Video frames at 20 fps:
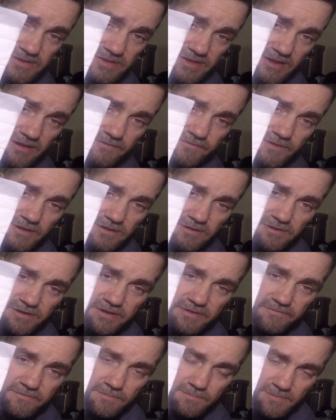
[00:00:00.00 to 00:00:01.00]
stuff under
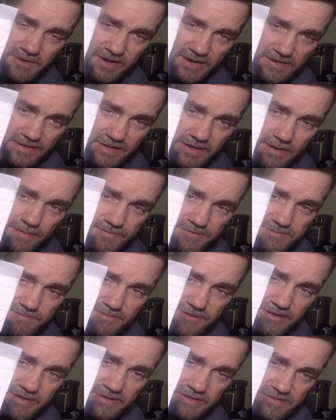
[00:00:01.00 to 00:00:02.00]
different brand names,
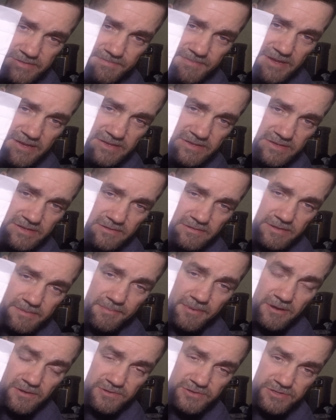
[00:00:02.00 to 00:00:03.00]
but it's basically
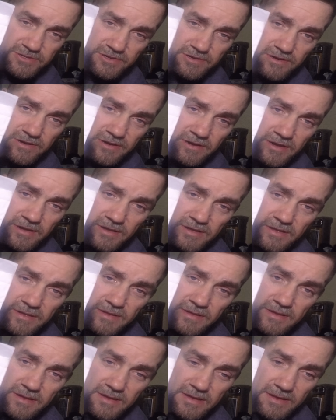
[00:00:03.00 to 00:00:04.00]
poster
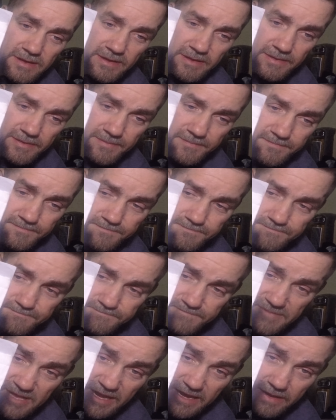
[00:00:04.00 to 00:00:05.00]
uh,
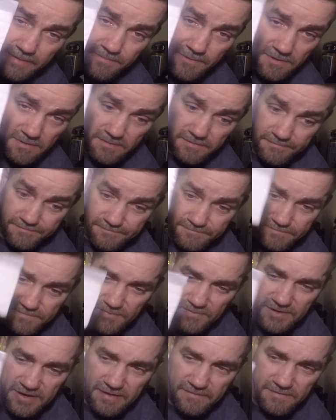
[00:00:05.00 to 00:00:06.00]
tape or
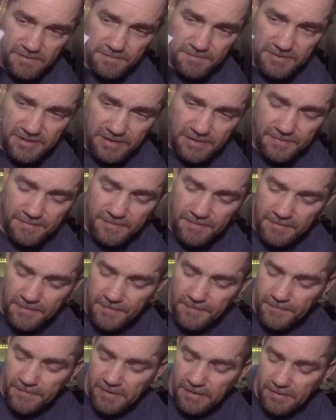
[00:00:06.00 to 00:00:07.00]
whatever. But
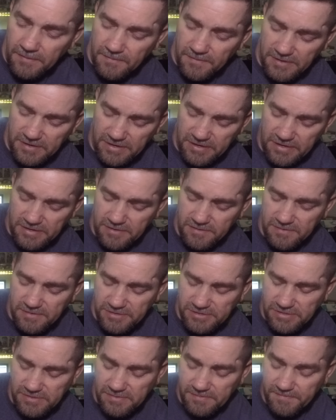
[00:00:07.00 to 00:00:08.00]
what you do
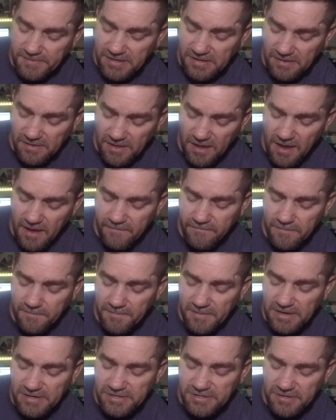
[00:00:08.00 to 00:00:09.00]
is you peel off a
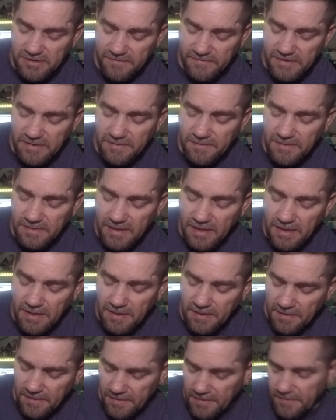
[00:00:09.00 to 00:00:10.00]
bunch of it,
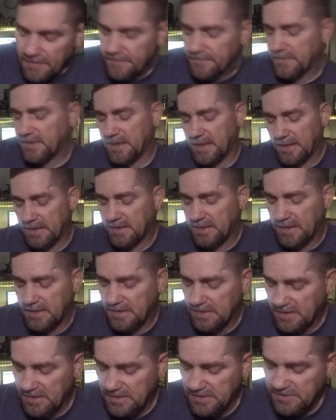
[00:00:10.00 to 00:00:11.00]
and
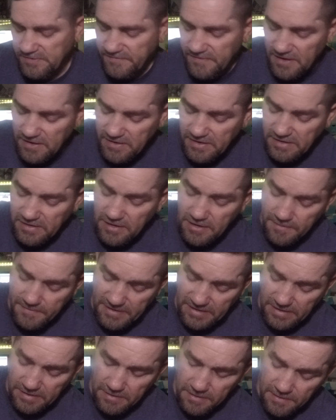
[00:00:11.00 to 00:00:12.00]
it is very
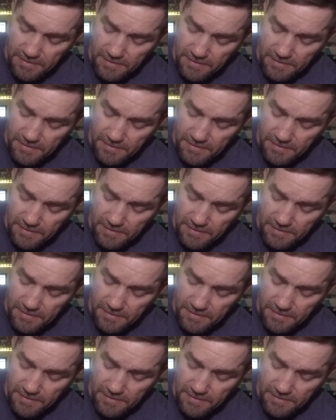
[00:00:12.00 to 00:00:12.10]
gummy.